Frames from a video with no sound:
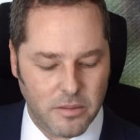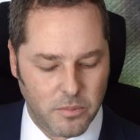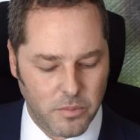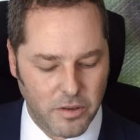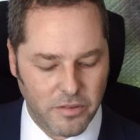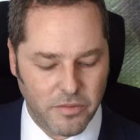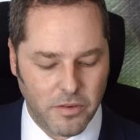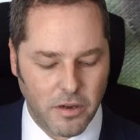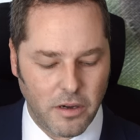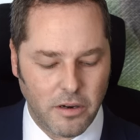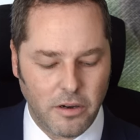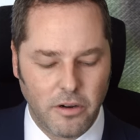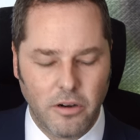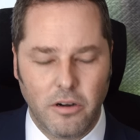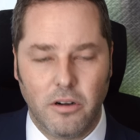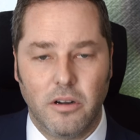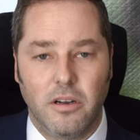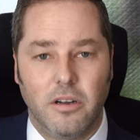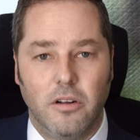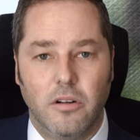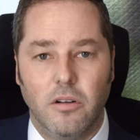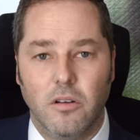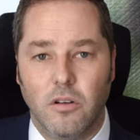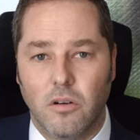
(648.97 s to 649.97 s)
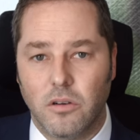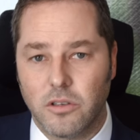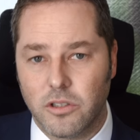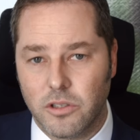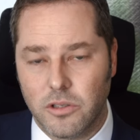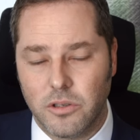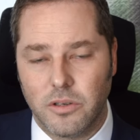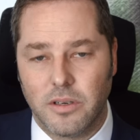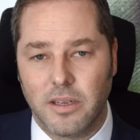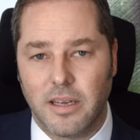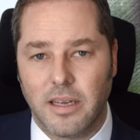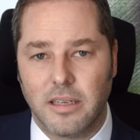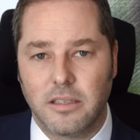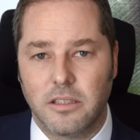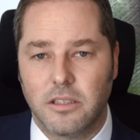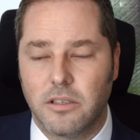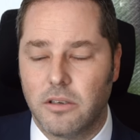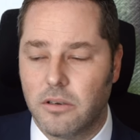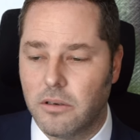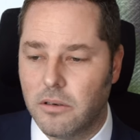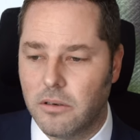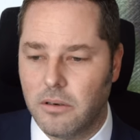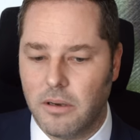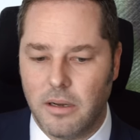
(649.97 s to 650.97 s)
We've got her and her lawsuit against
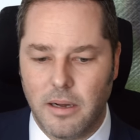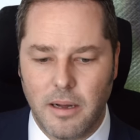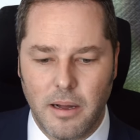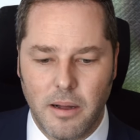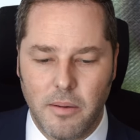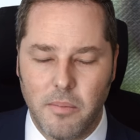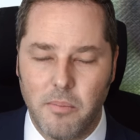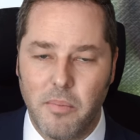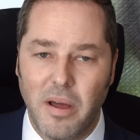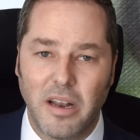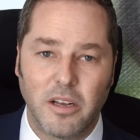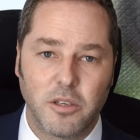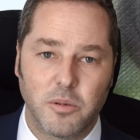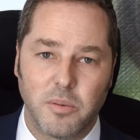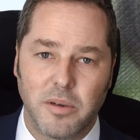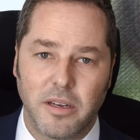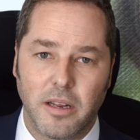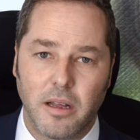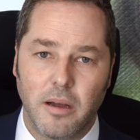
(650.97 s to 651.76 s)
her management